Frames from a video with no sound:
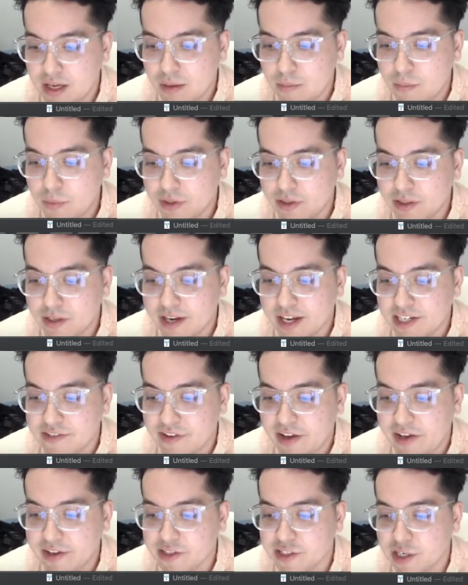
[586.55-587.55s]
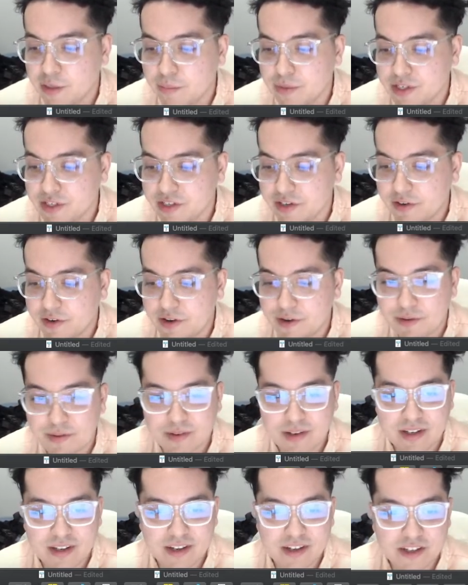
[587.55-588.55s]
But the next value is going to be 0.
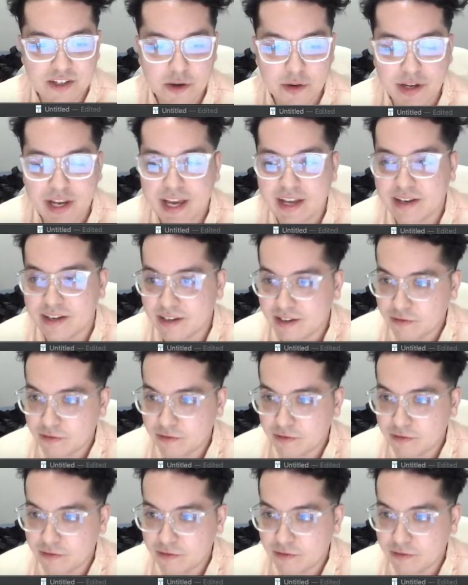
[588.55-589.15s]
So again,